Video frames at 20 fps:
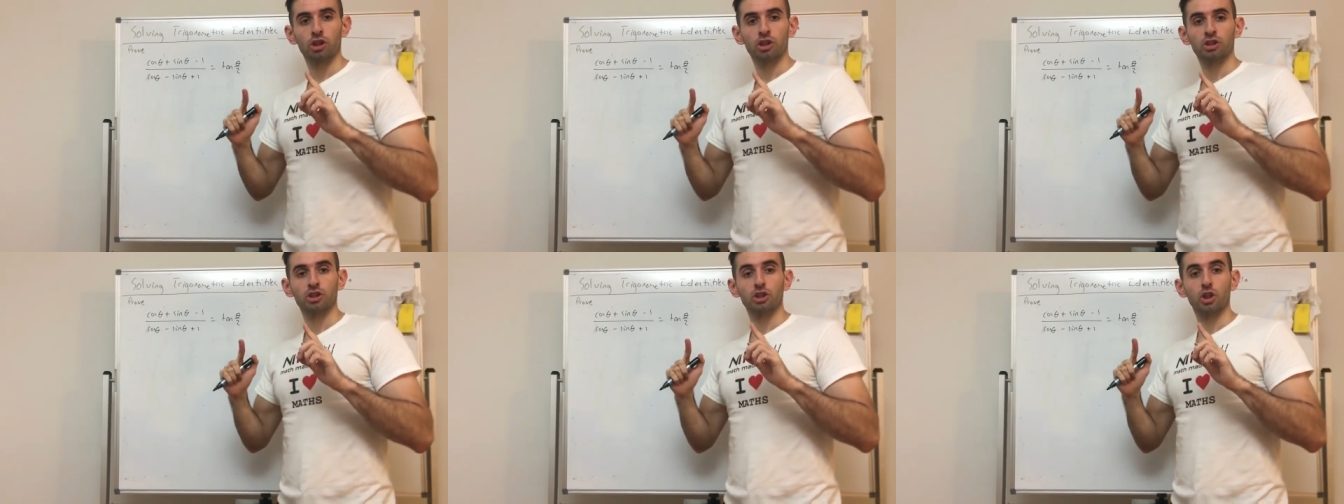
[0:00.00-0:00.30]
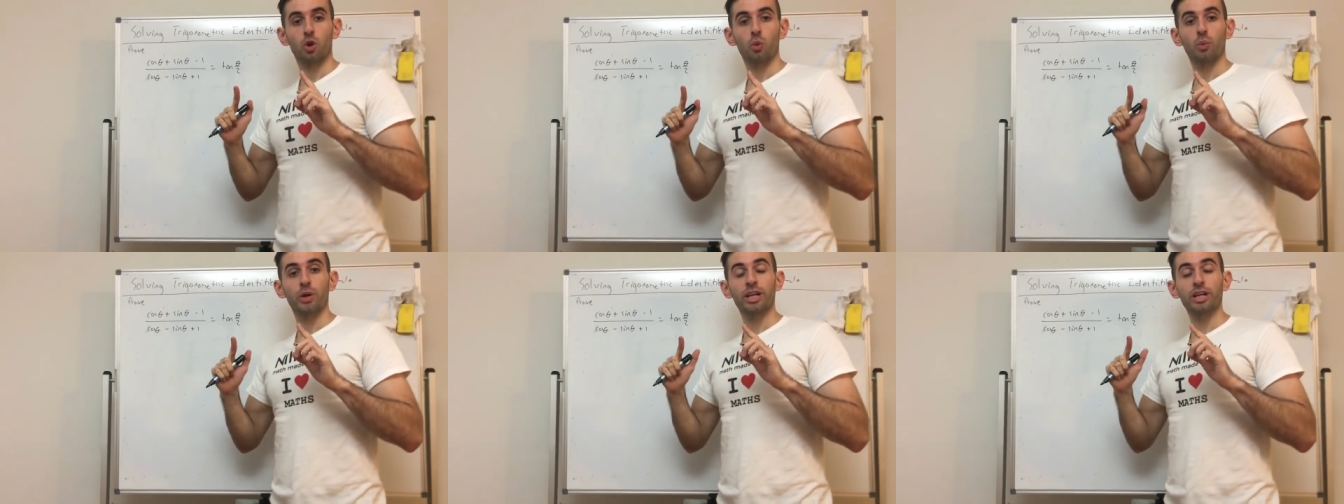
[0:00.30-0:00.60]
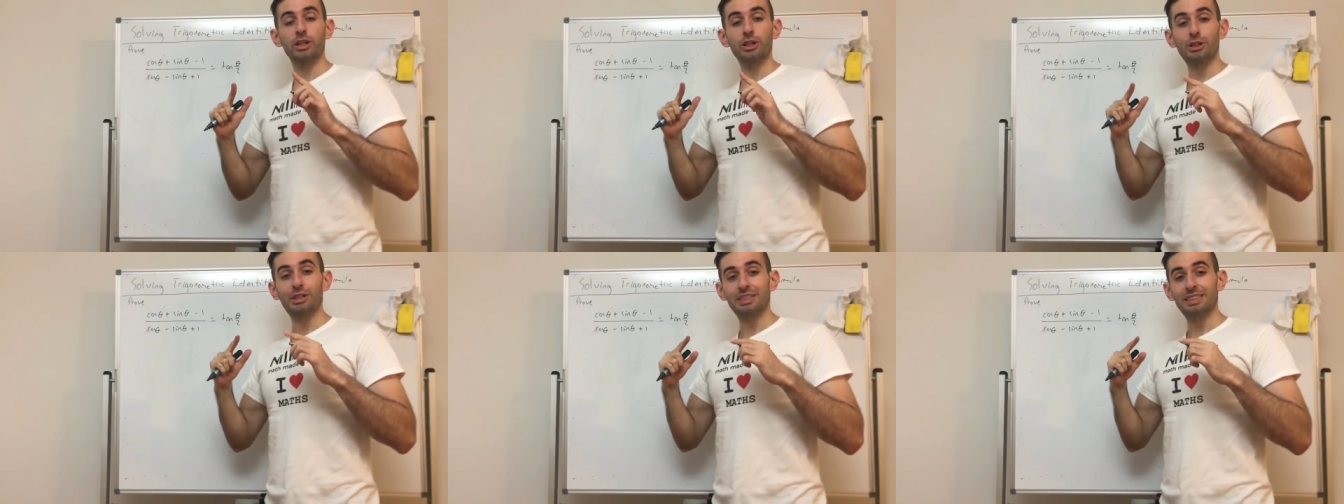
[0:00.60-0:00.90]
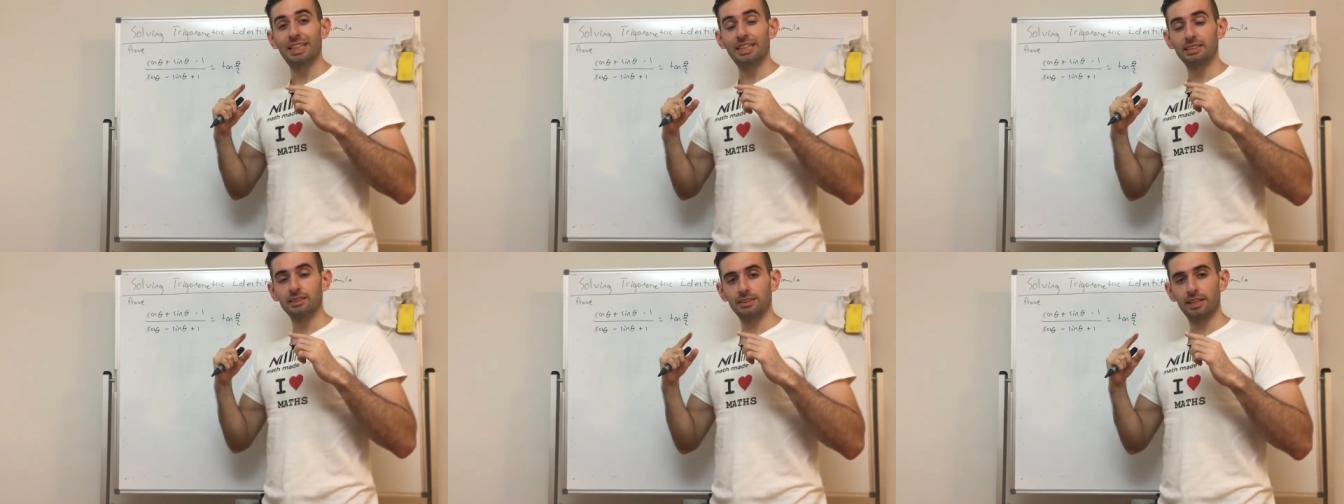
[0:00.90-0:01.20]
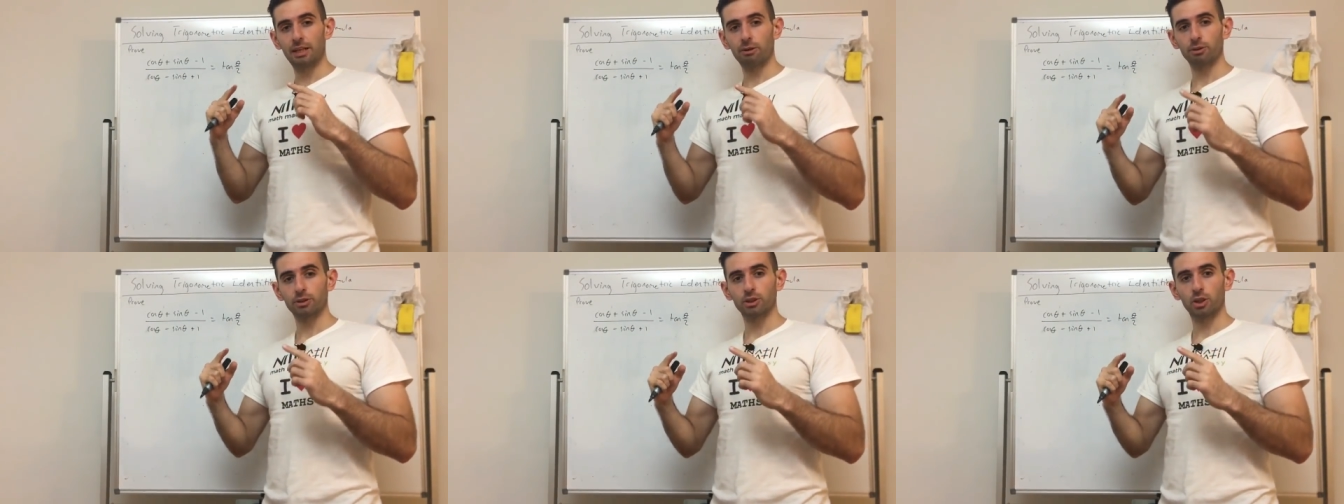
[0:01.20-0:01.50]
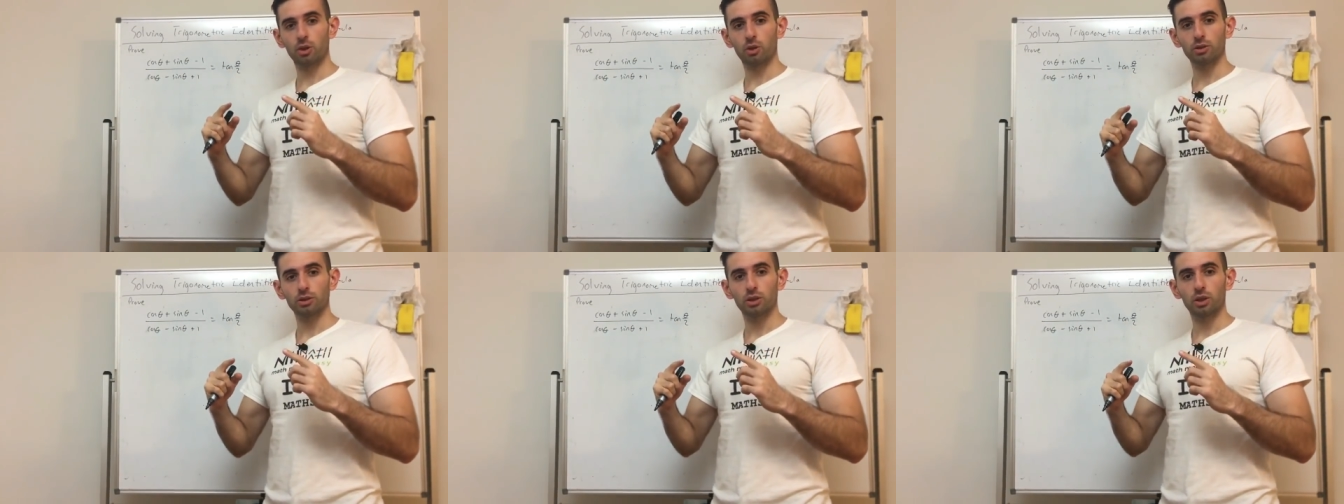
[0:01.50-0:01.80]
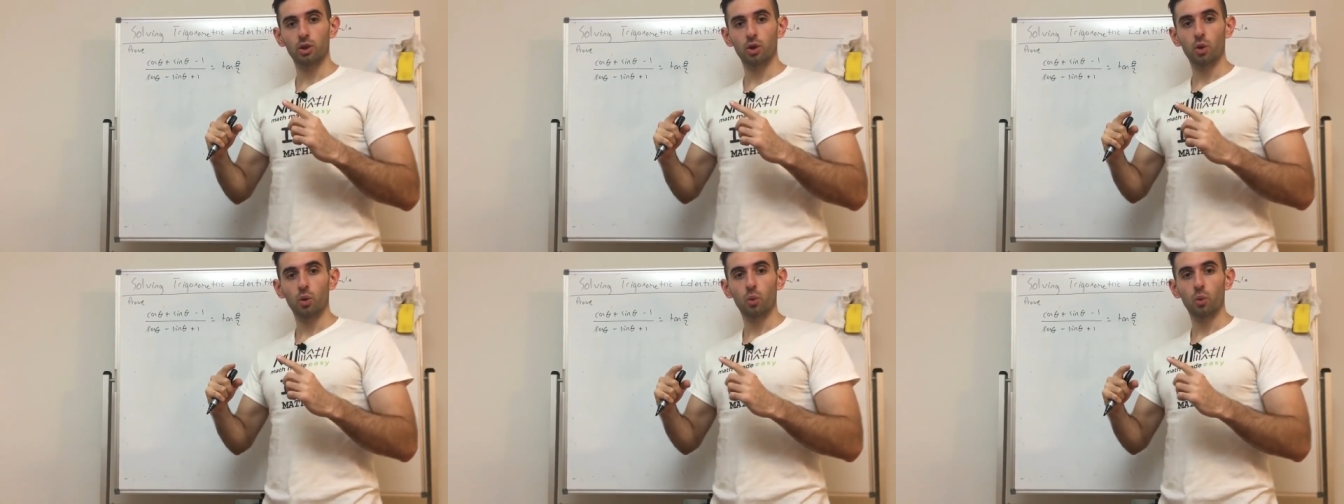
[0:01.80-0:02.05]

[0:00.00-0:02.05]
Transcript: So we can use these T results